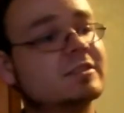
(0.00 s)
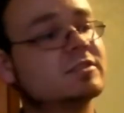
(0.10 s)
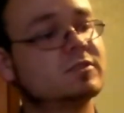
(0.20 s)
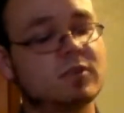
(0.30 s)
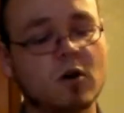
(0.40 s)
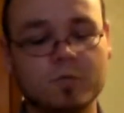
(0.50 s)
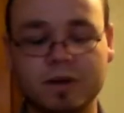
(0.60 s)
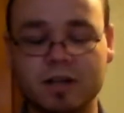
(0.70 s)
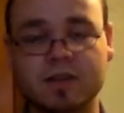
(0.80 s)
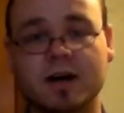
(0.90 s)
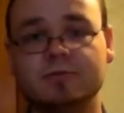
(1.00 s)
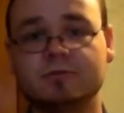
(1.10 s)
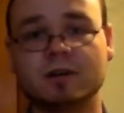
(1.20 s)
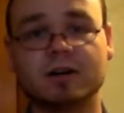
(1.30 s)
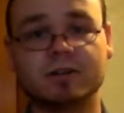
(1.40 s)
in so many times
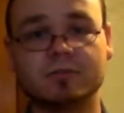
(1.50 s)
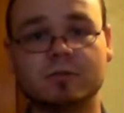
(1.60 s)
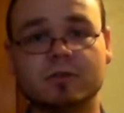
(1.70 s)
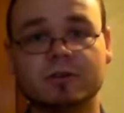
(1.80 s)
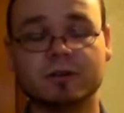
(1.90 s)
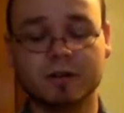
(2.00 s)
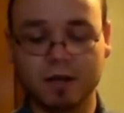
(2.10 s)
throughout his word.